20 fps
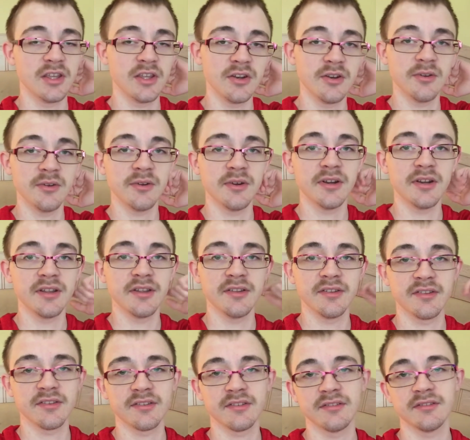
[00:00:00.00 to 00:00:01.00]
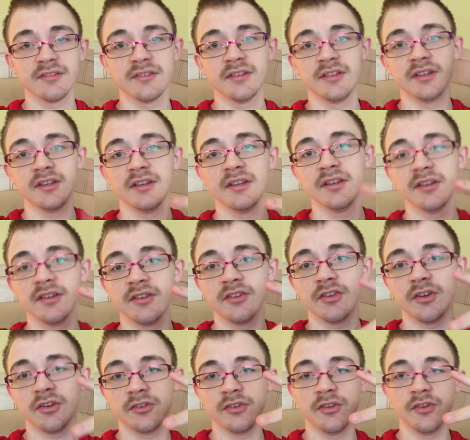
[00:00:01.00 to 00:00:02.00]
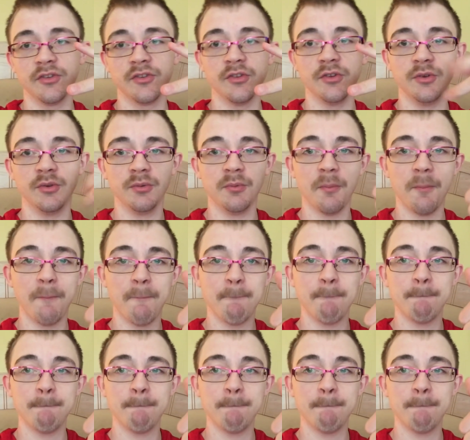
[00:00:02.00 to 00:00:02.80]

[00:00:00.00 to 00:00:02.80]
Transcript: You know what it is. Talk to you soon.